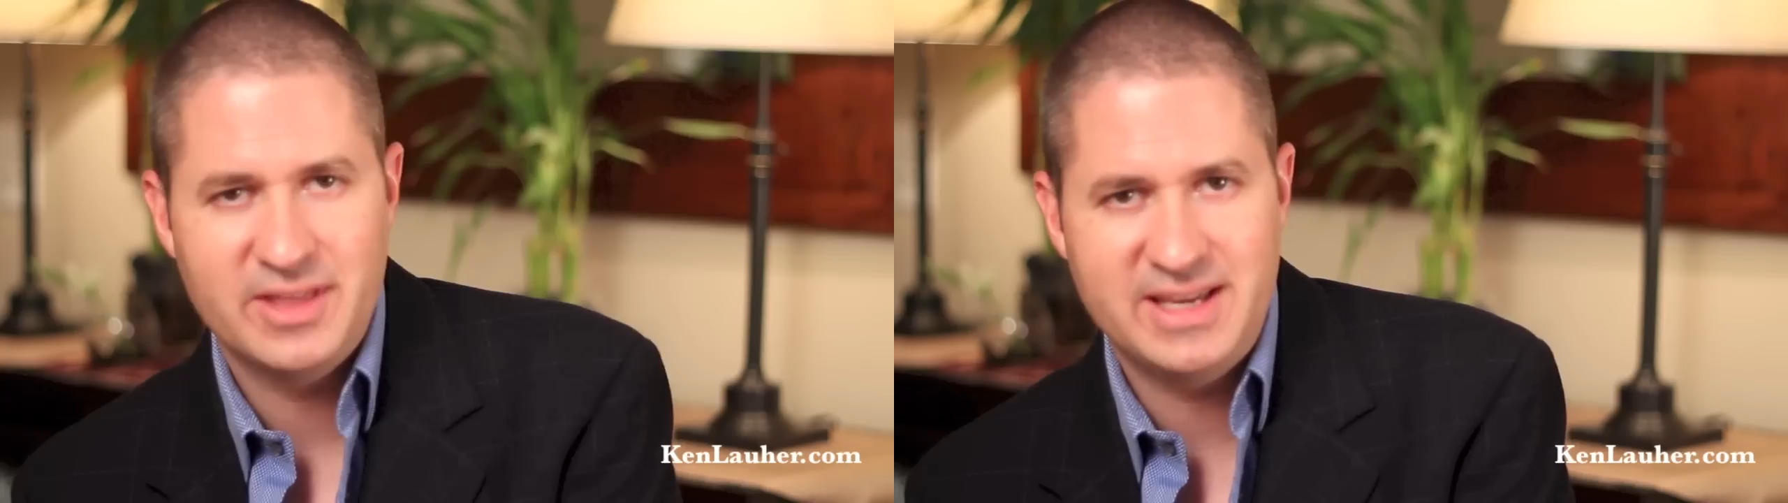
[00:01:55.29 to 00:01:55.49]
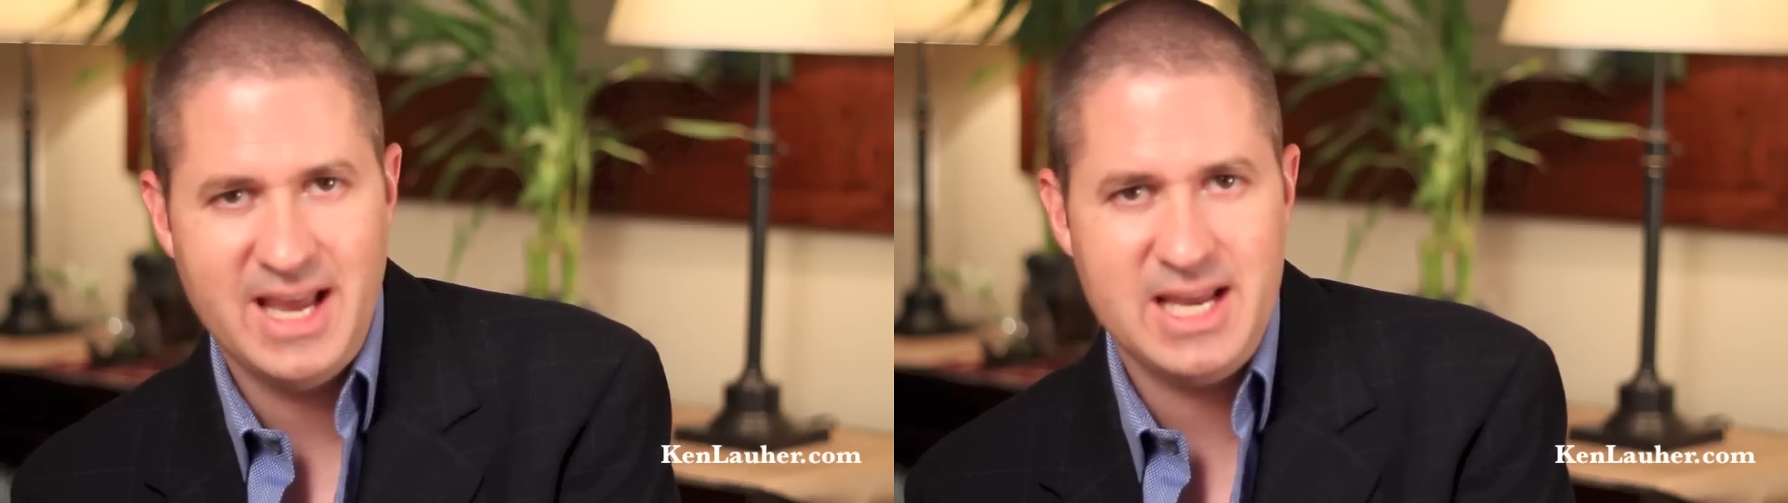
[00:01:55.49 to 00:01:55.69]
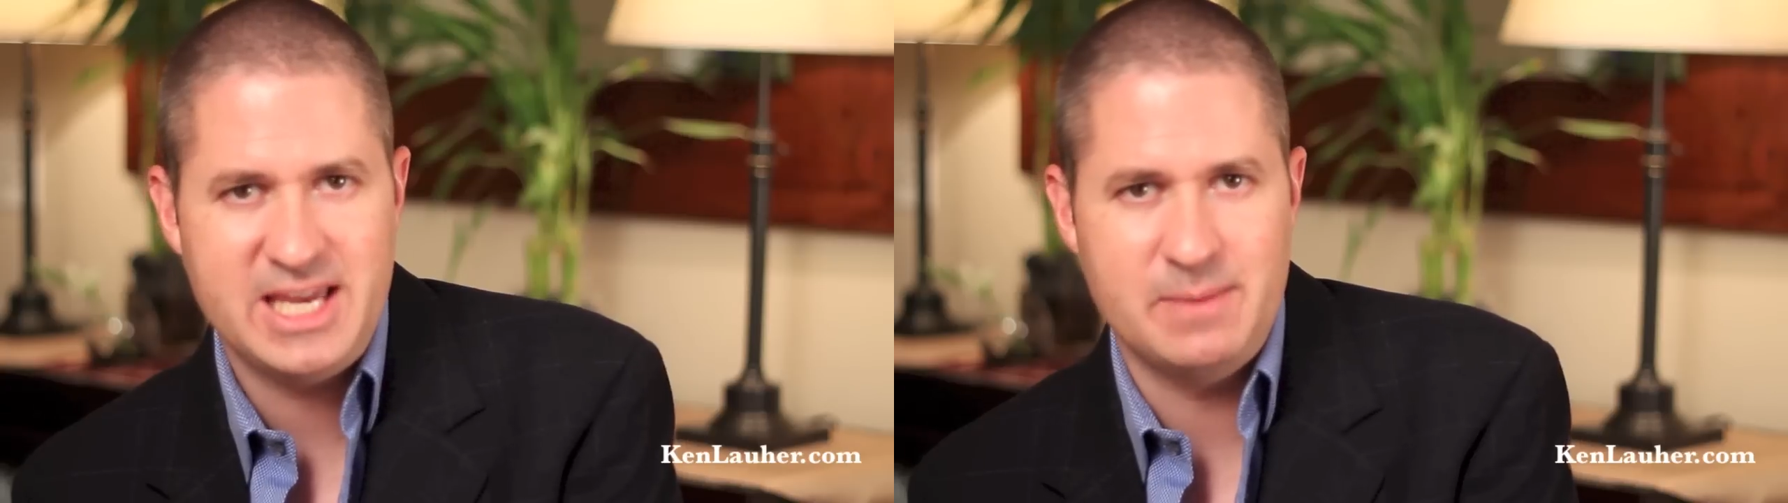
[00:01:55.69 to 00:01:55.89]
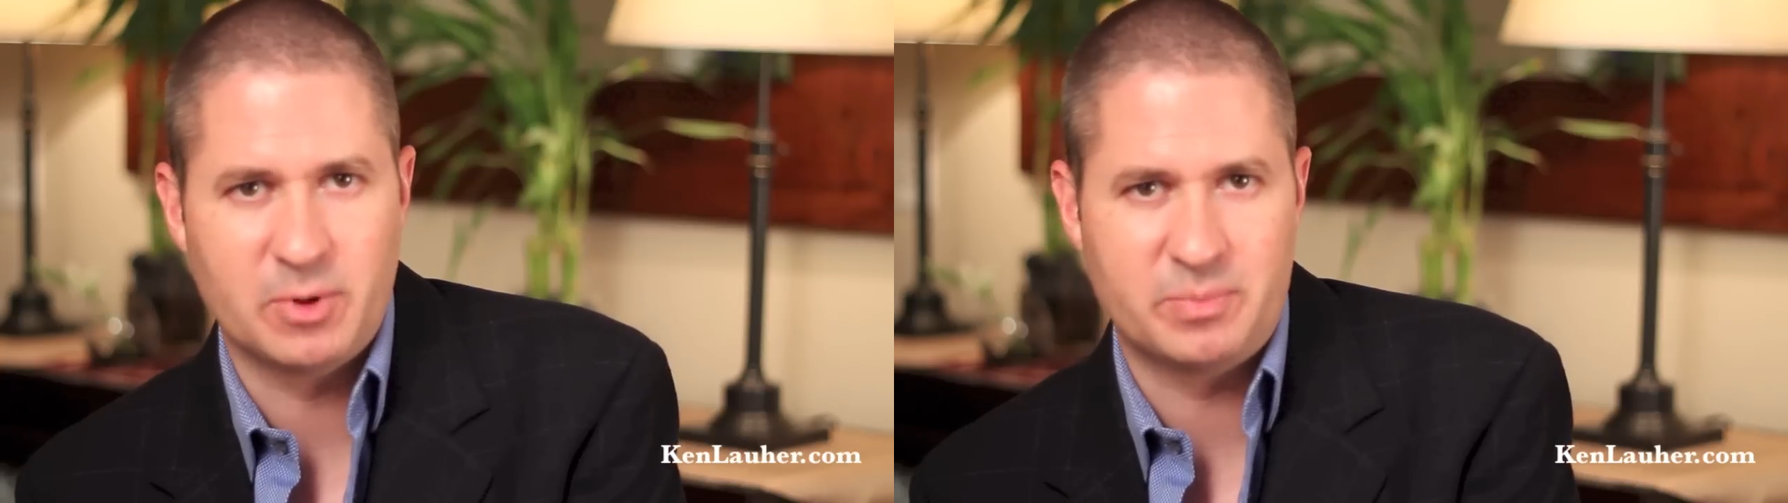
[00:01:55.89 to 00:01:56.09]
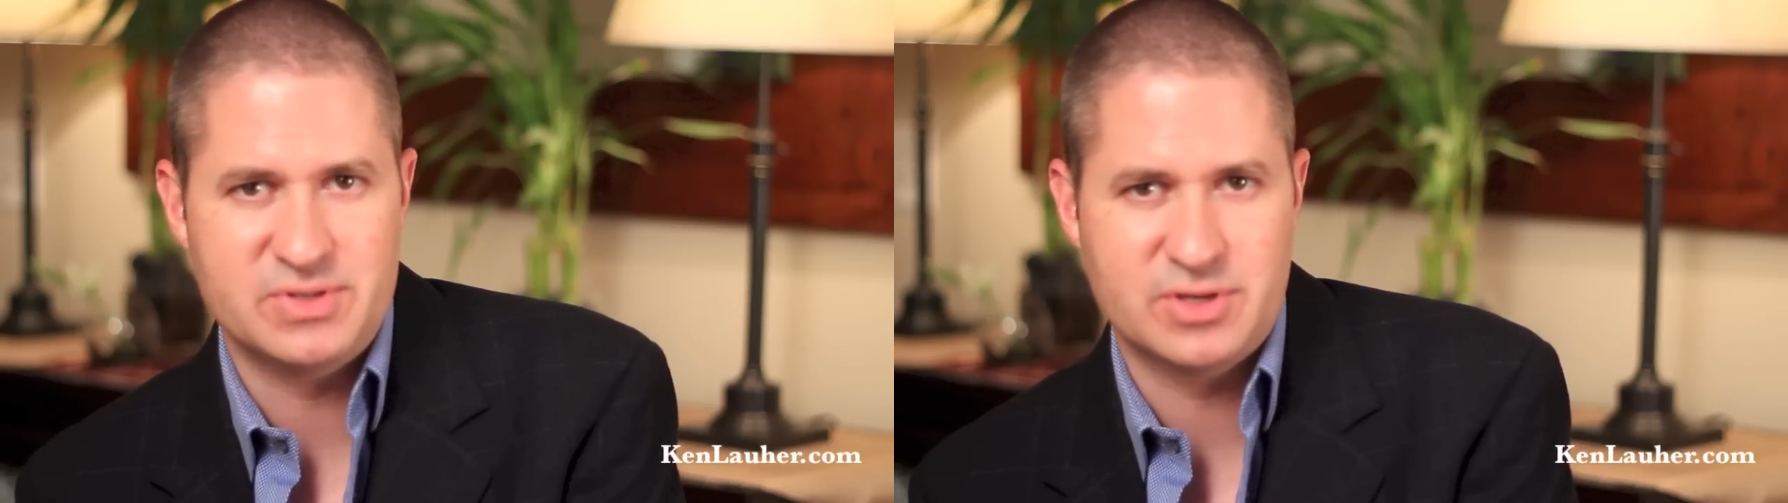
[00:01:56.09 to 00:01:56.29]
The
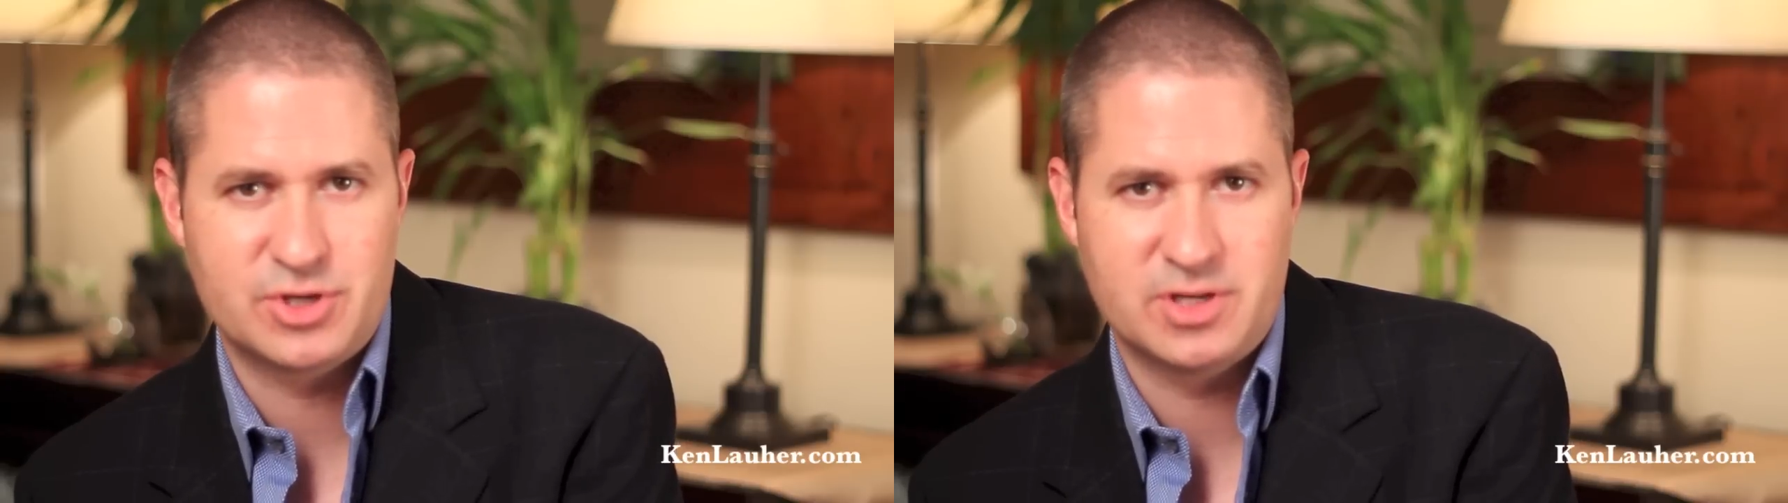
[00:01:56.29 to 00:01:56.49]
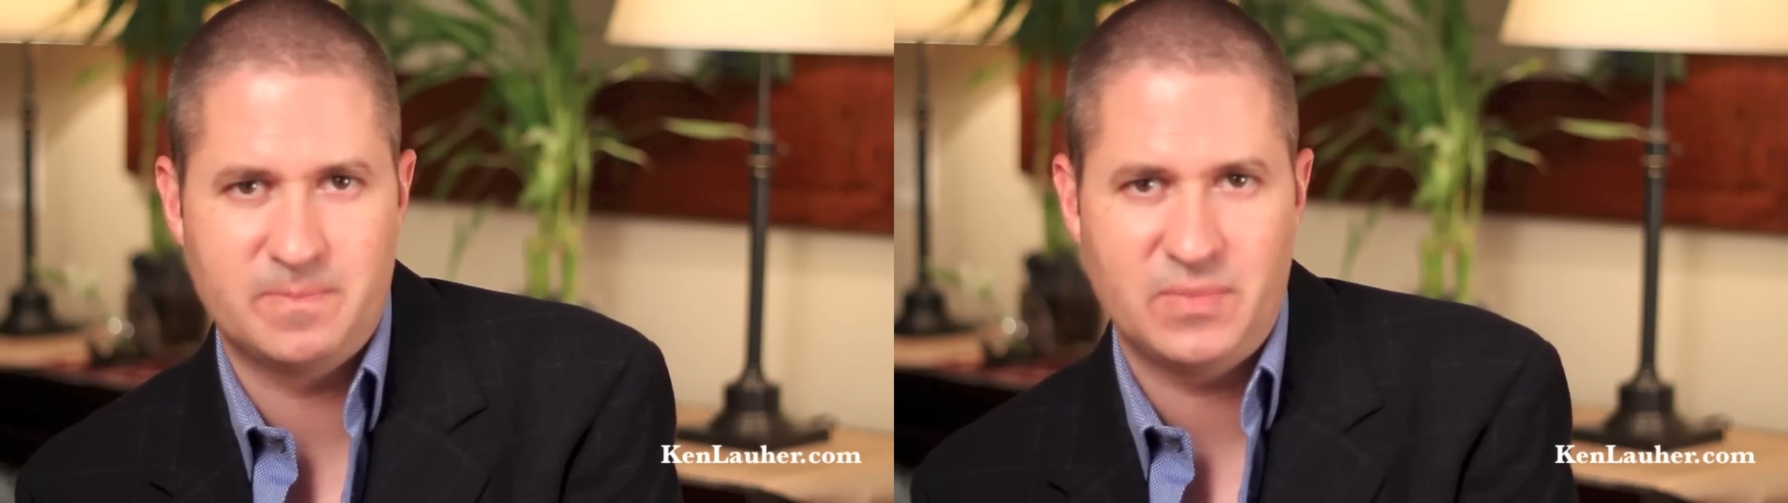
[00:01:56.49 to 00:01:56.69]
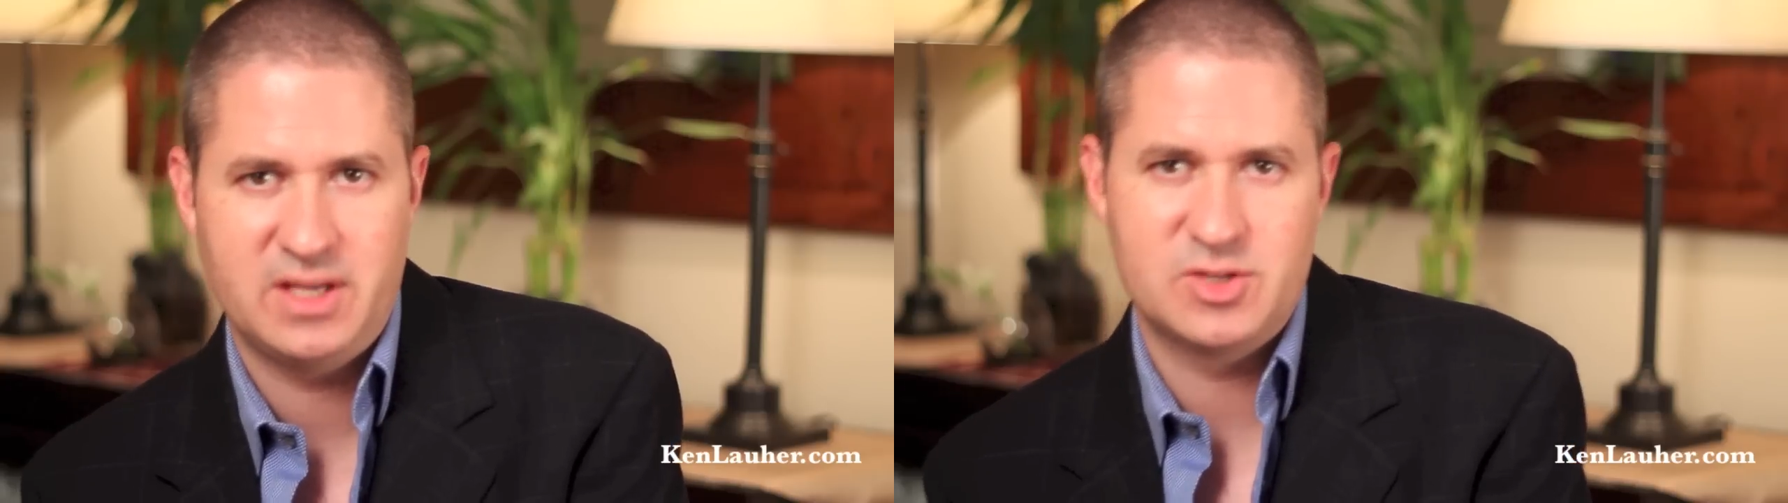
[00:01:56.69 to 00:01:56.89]
gatekeeper position